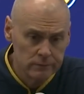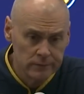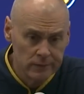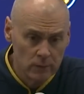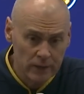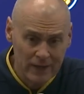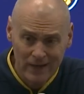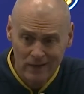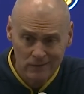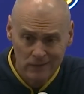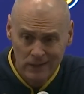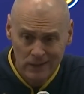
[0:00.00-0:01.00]
You know, we had
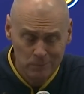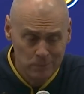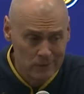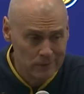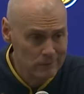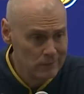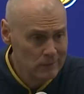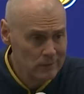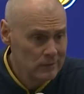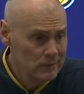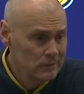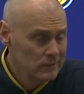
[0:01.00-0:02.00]
a lead, but
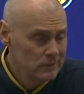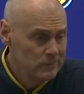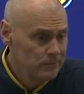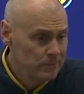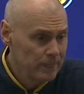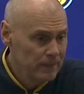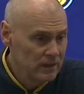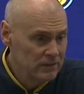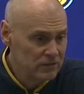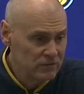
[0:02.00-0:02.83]
it